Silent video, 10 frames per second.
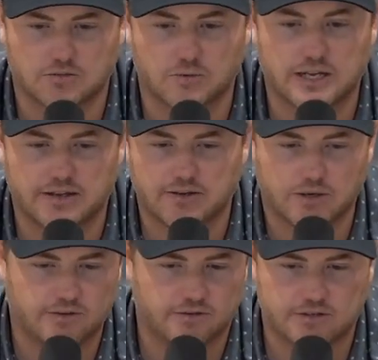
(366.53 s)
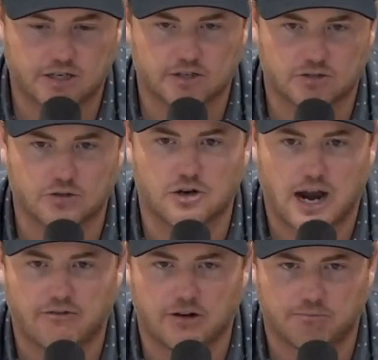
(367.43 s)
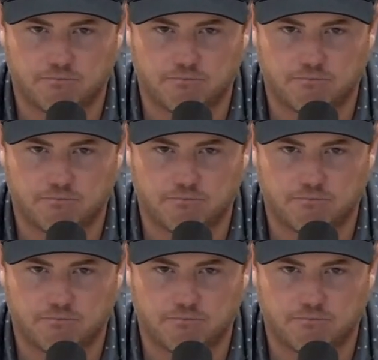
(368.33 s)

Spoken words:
we even took a screwdriver,